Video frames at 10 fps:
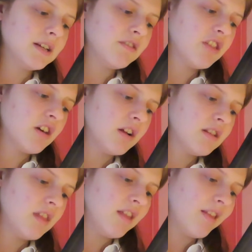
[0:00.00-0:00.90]
have
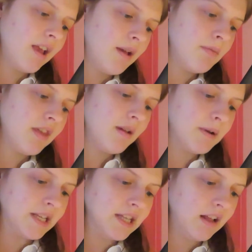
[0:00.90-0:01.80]
thought the same thing
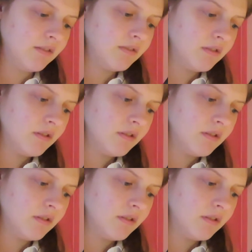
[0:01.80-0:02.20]
myself.